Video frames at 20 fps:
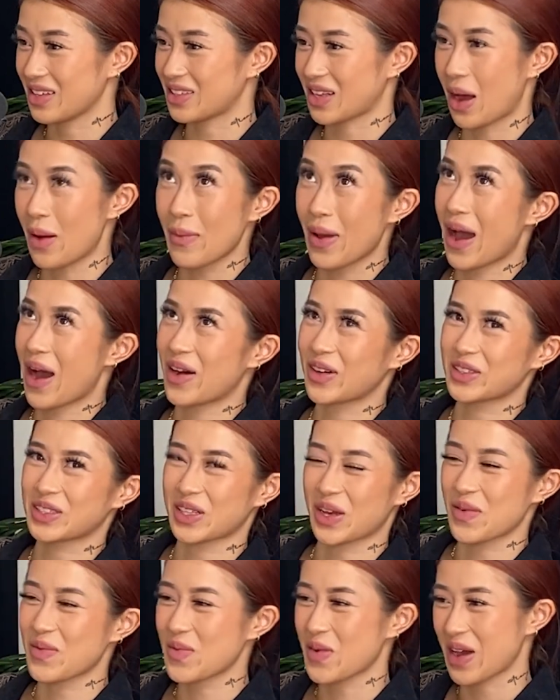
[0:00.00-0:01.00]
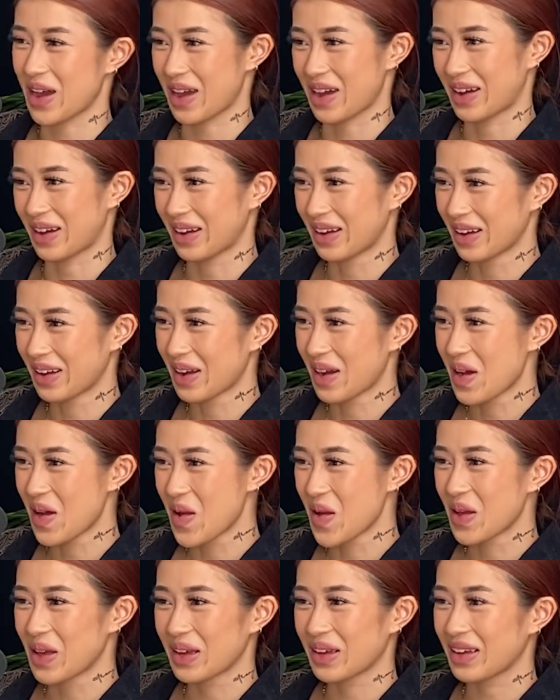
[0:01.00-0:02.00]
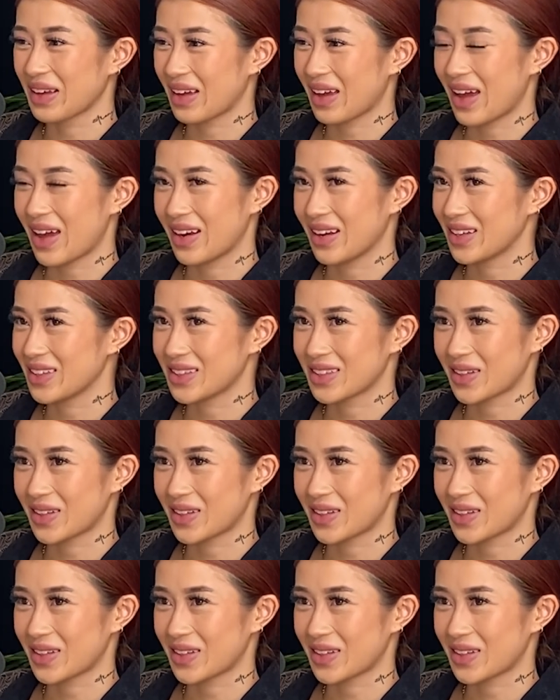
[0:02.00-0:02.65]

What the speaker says: Somehow, some way. And it's